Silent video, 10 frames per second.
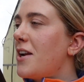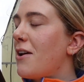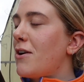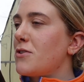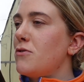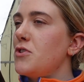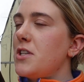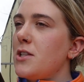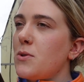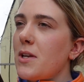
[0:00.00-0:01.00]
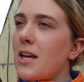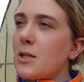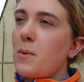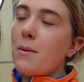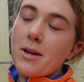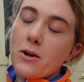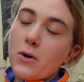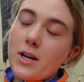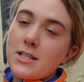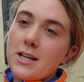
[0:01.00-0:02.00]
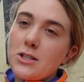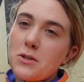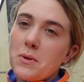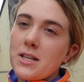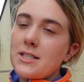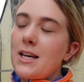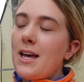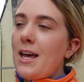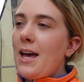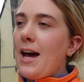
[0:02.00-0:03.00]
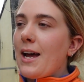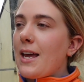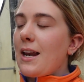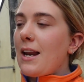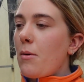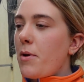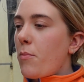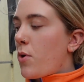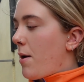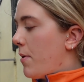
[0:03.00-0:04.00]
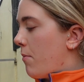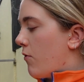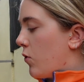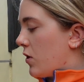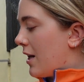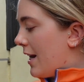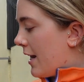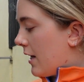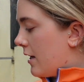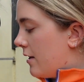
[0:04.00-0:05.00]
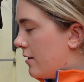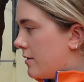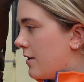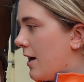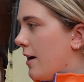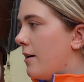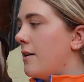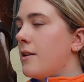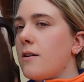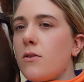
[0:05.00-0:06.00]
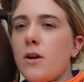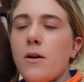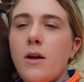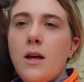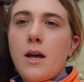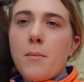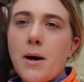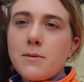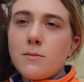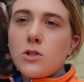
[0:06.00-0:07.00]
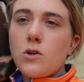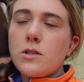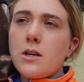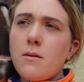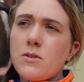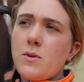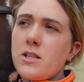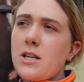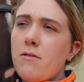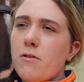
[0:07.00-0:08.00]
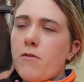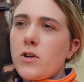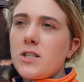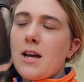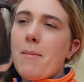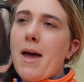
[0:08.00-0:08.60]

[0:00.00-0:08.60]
any cross-country since, so I think it's probably a good idea to do this and get a little bit of prep in before the clinic. So yeah, I'm gonna pop some studs in him as well today for the first time